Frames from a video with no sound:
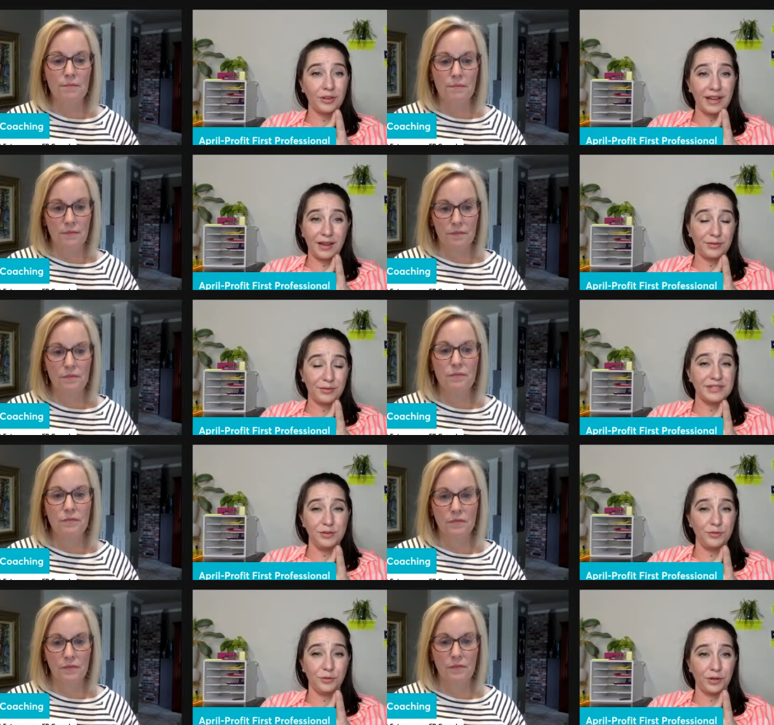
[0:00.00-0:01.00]
Speaker 1: accountants
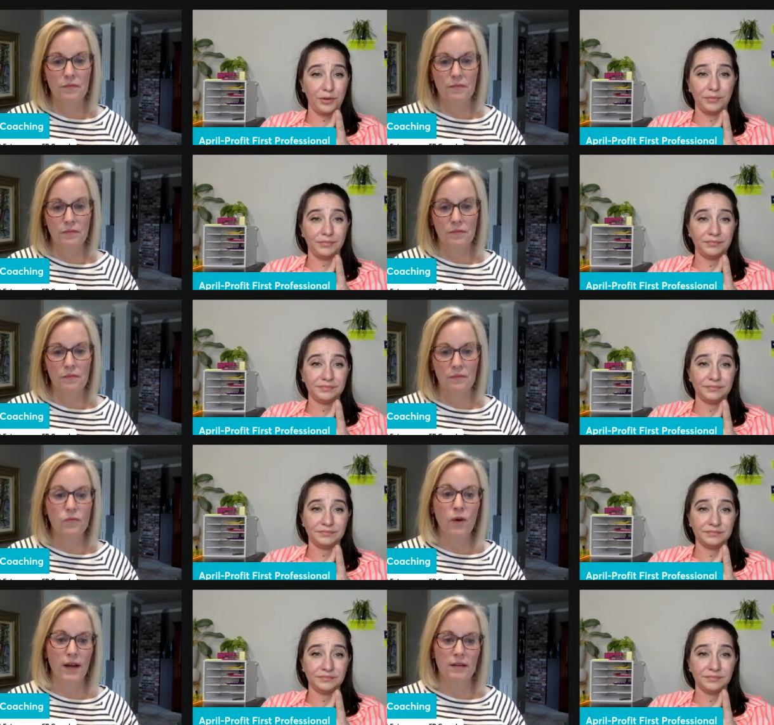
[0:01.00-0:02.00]
do for you.
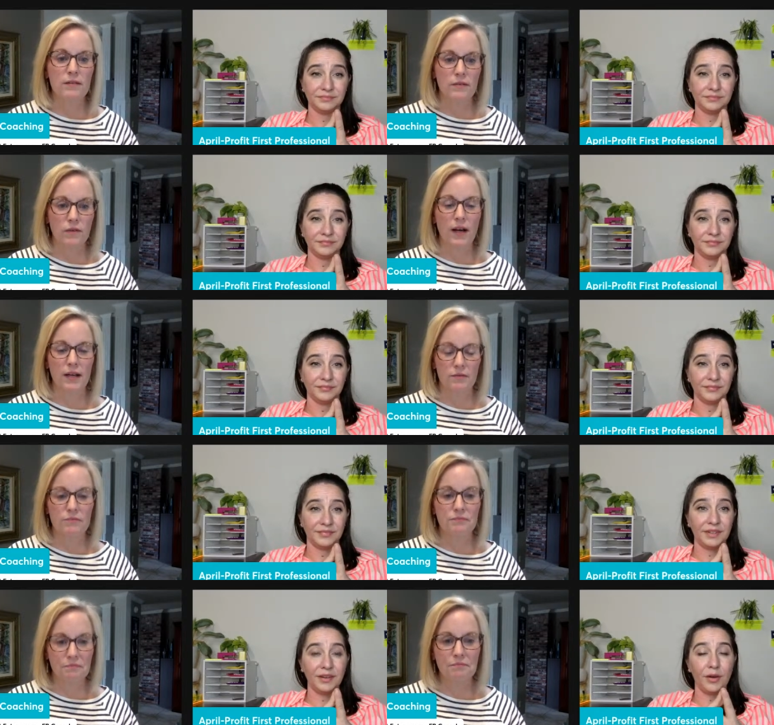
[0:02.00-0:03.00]
Speaker 2: Right. Right.
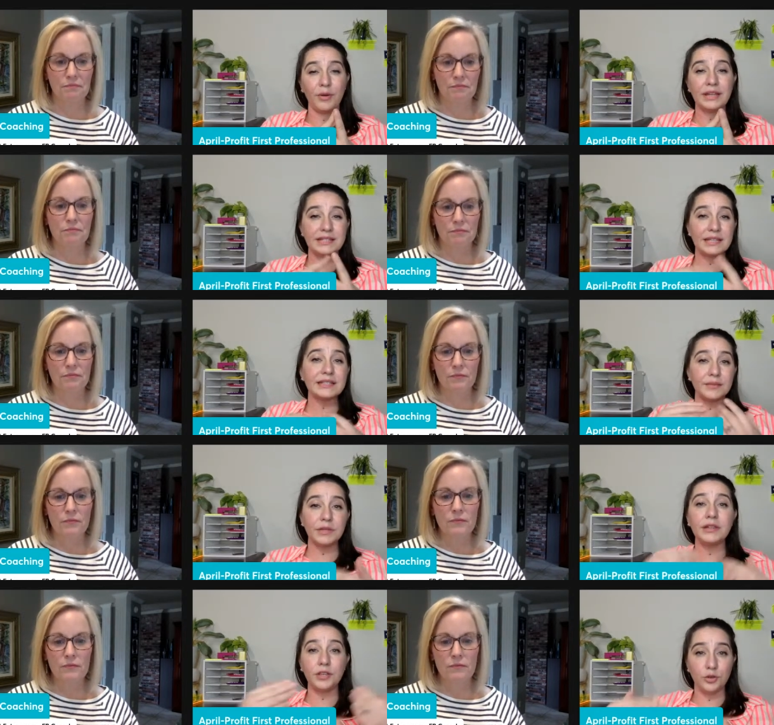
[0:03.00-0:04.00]
Speaker 1: You know, it's it's
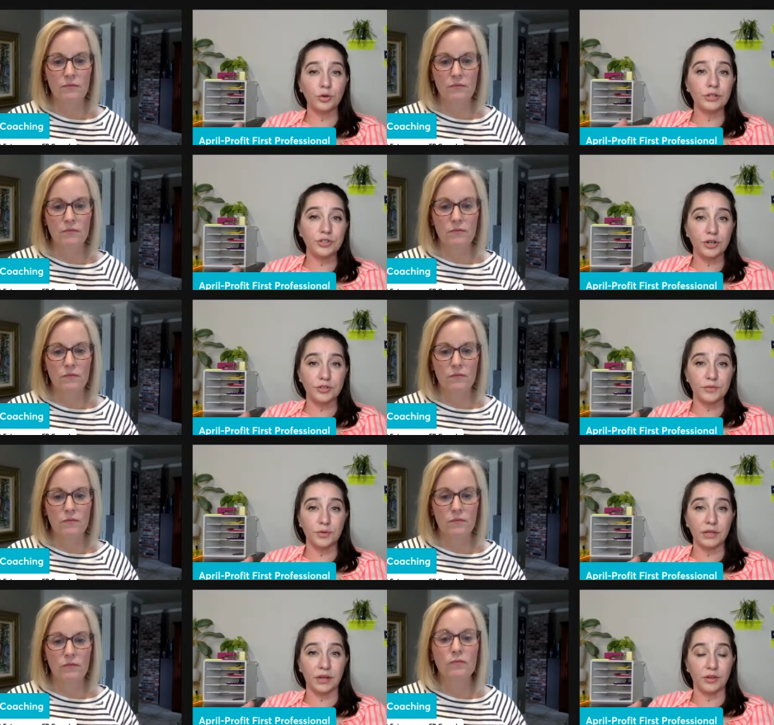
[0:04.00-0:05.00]
something that you're in charge of
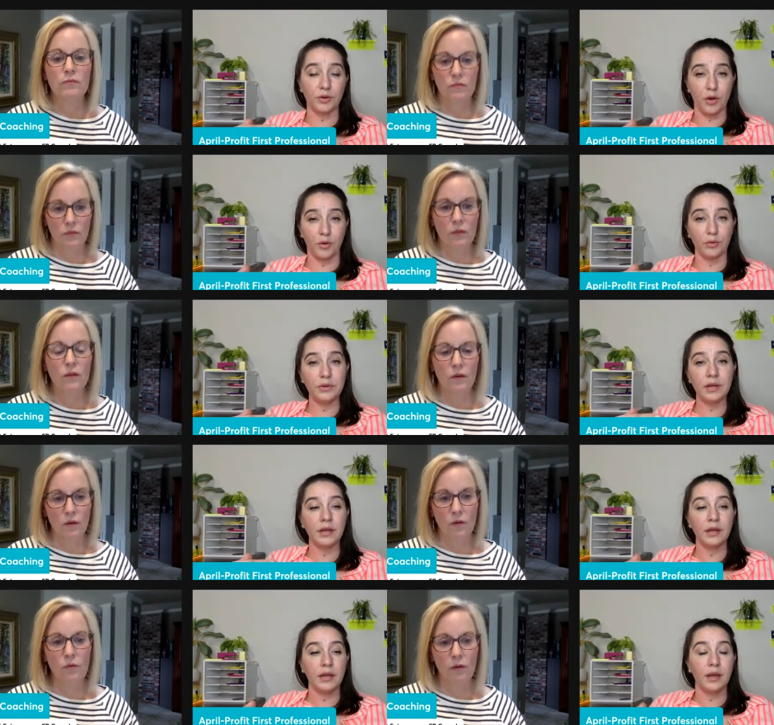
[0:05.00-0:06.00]
doing on your own.
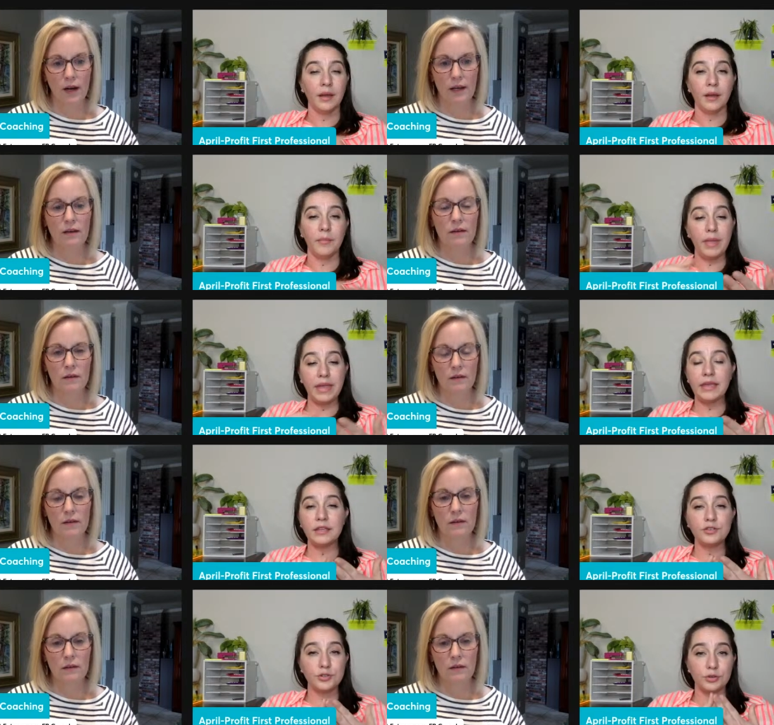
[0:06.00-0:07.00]
Right.
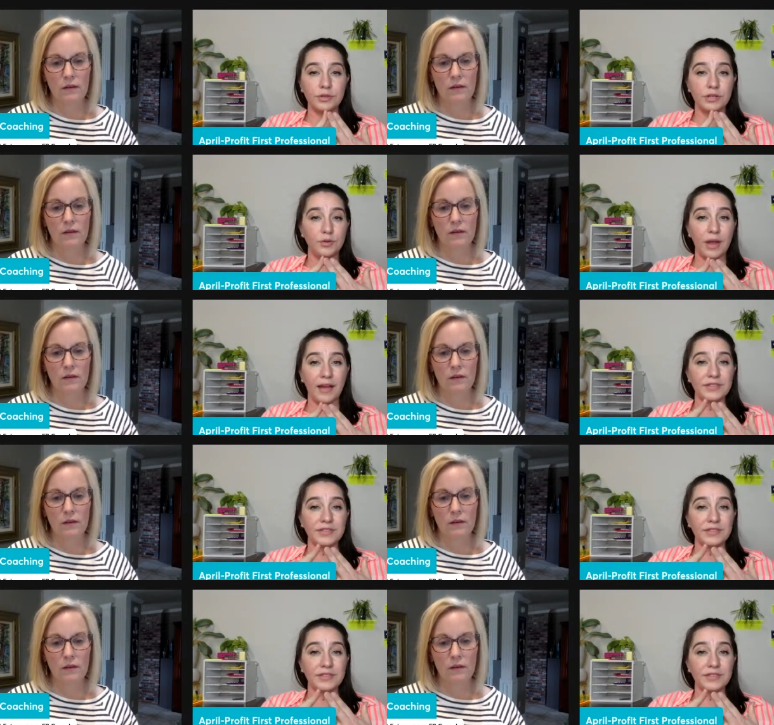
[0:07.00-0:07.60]
Making sure that you have